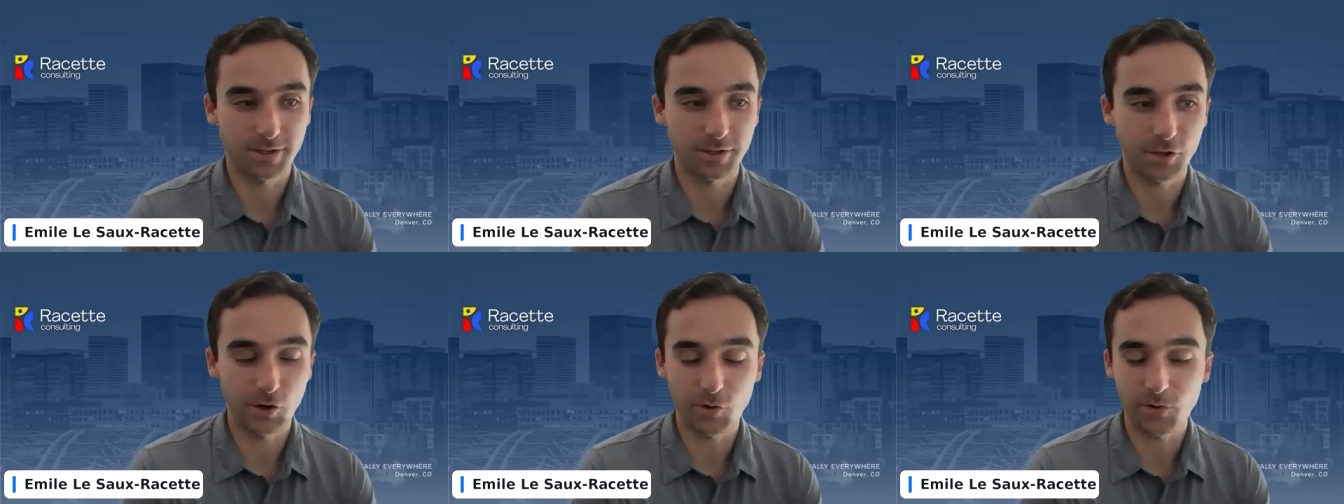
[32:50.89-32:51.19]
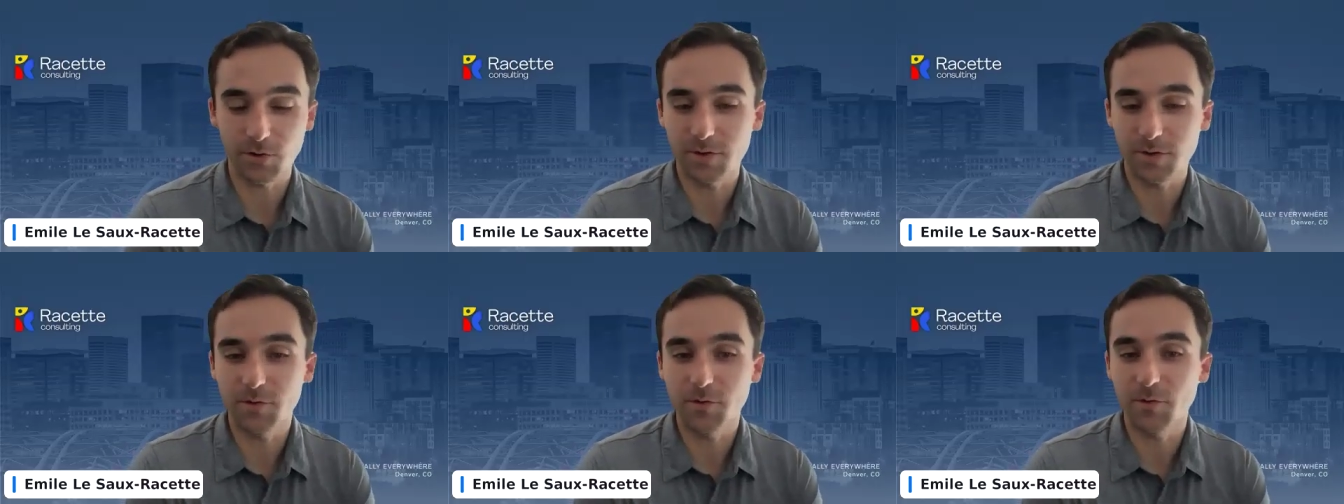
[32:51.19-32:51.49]

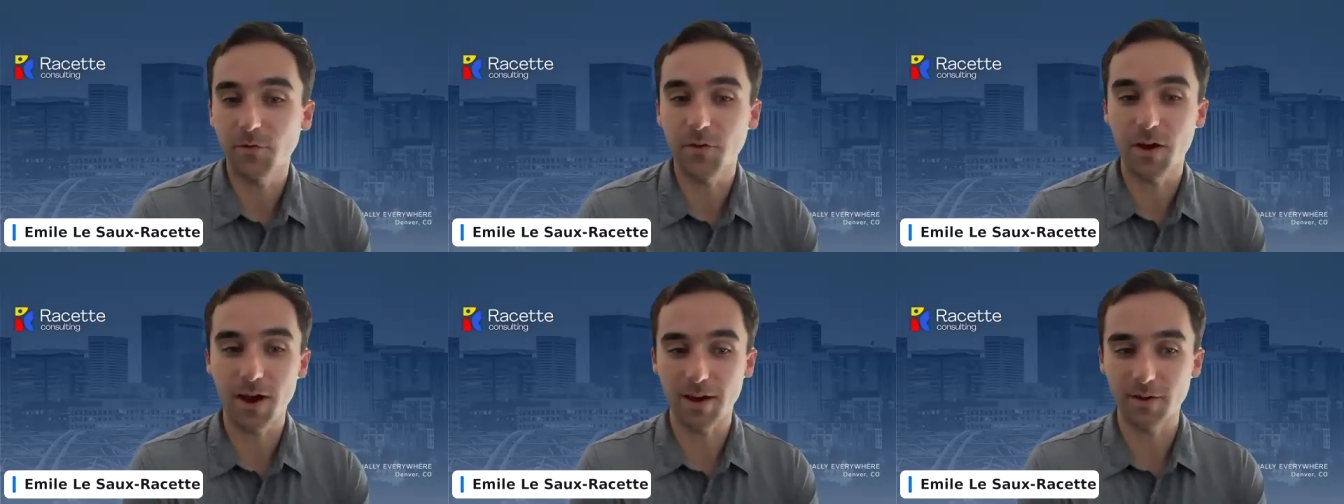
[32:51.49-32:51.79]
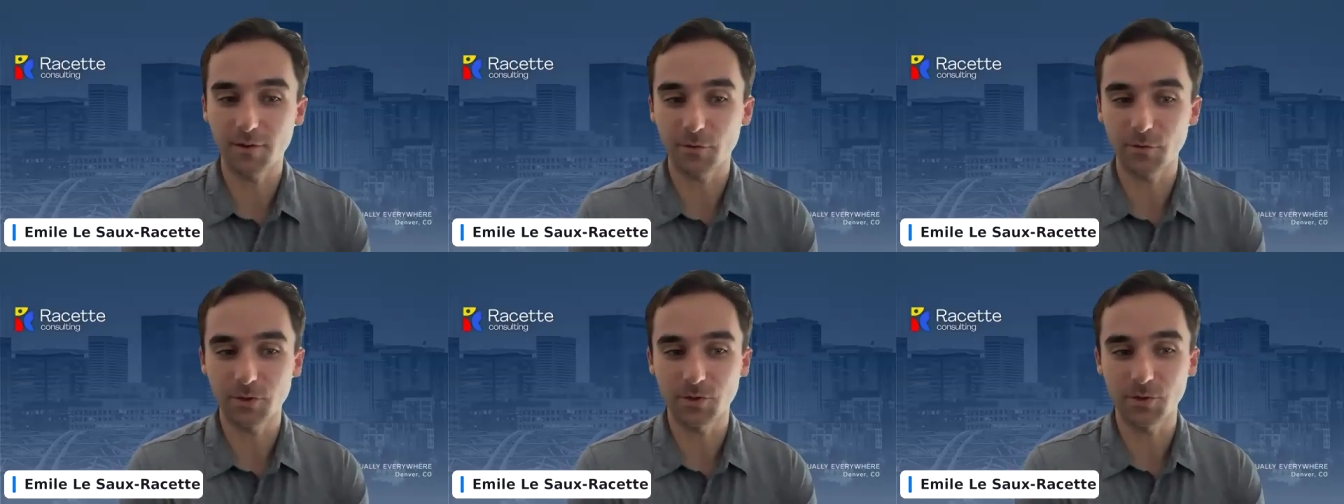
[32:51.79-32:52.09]
even
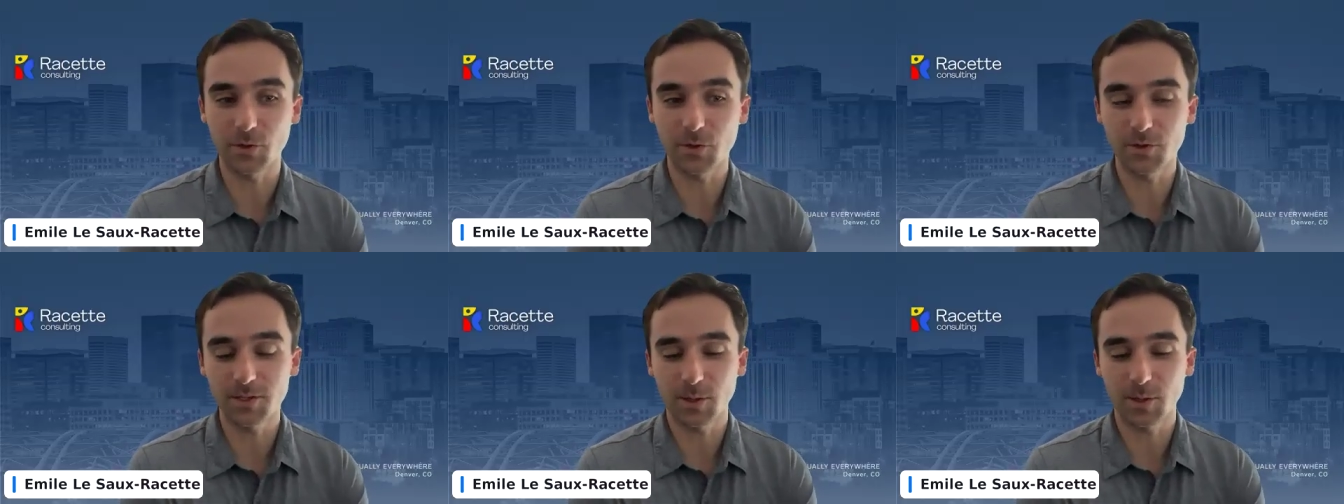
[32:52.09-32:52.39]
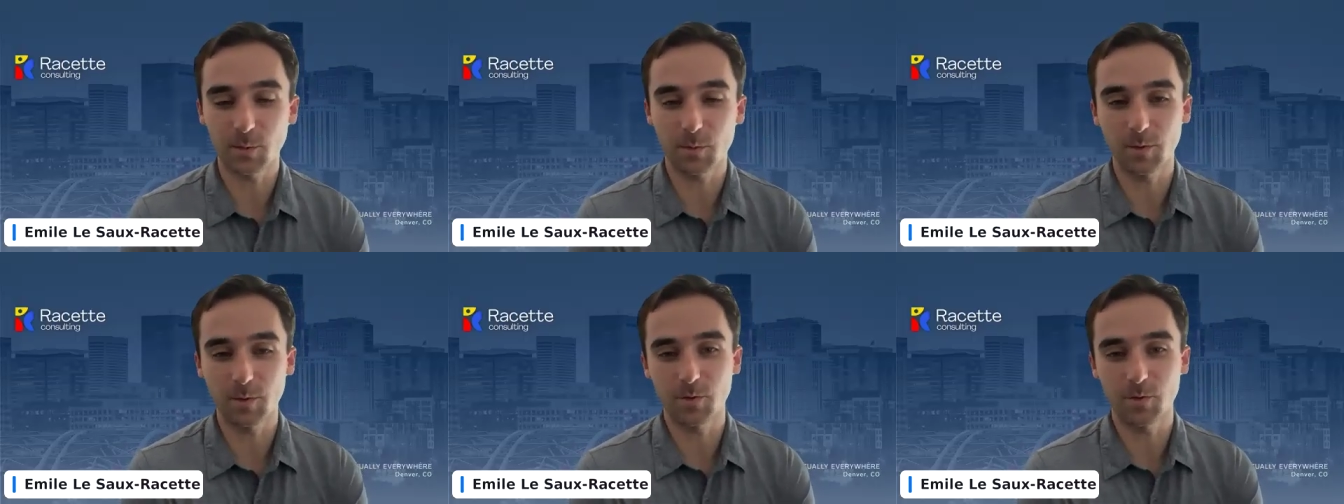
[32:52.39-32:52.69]
five results
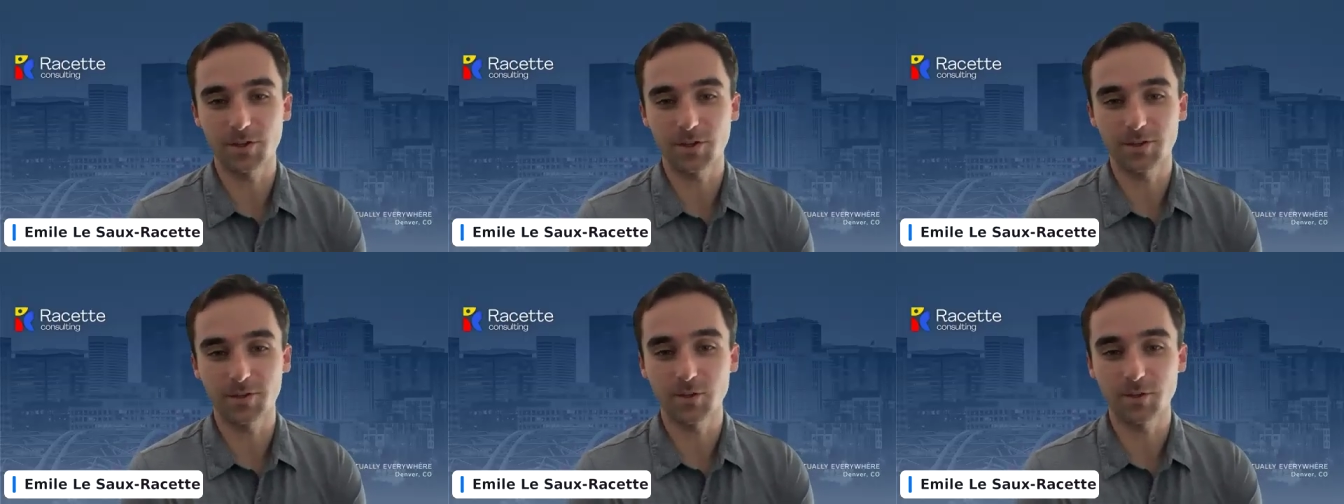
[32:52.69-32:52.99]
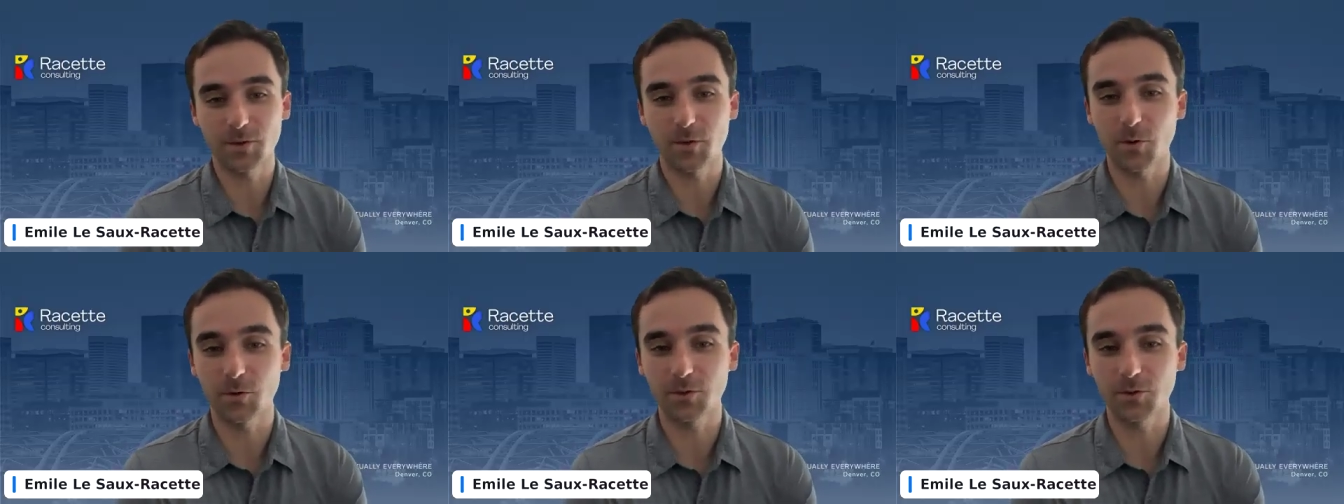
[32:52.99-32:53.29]
that people can
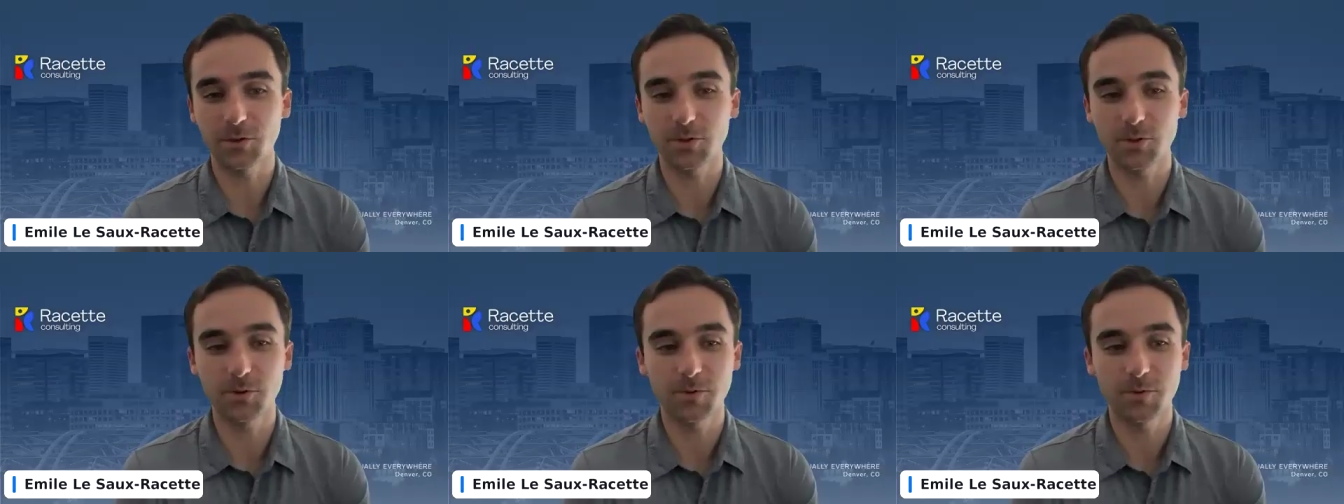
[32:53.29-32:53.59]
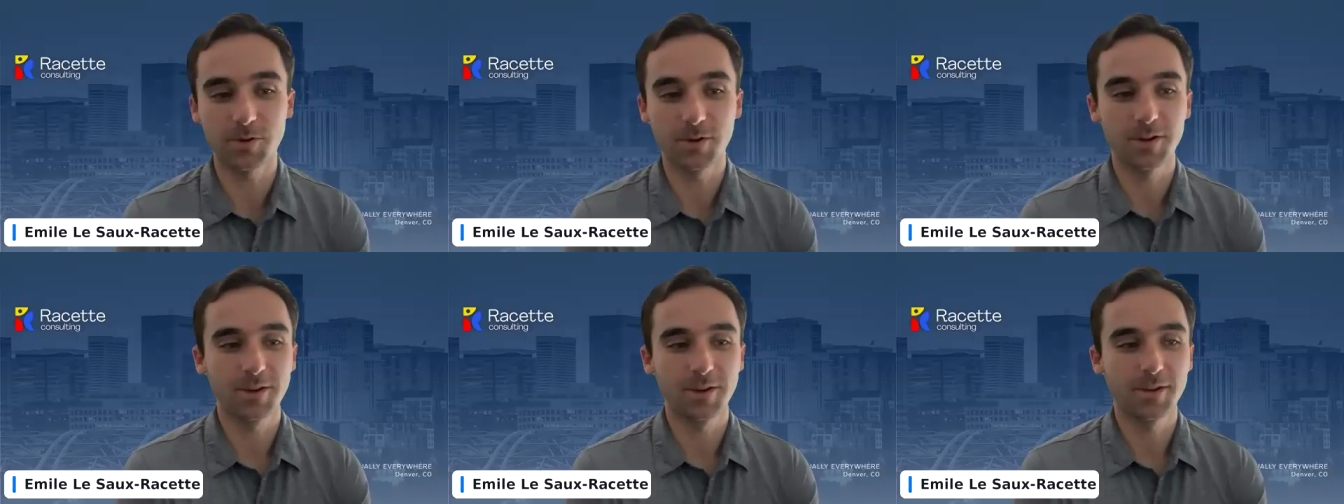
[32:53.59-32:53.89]
scroll
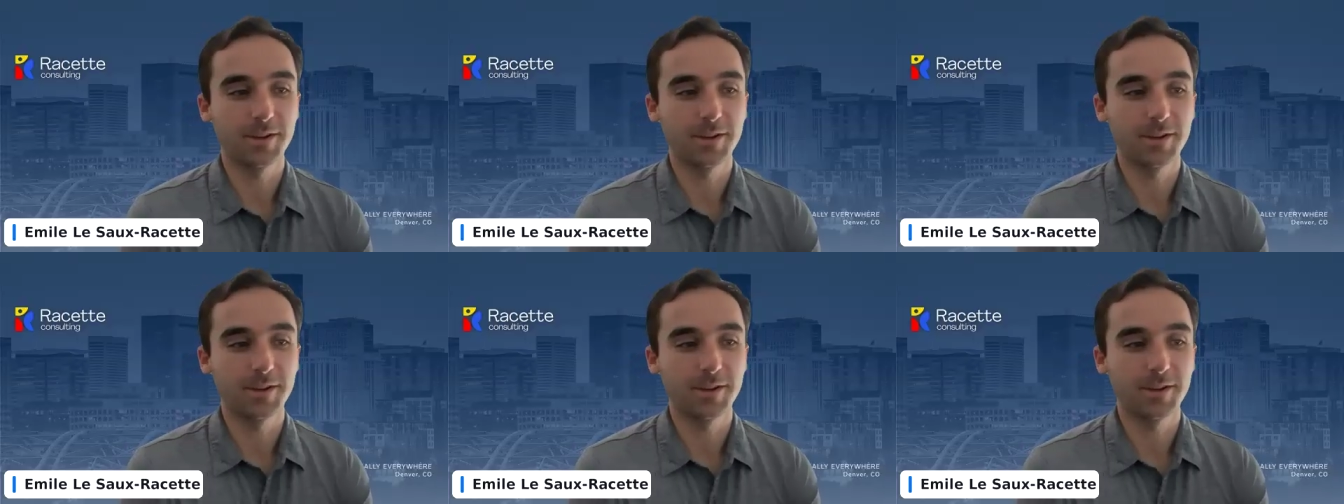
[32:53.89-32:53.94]
to,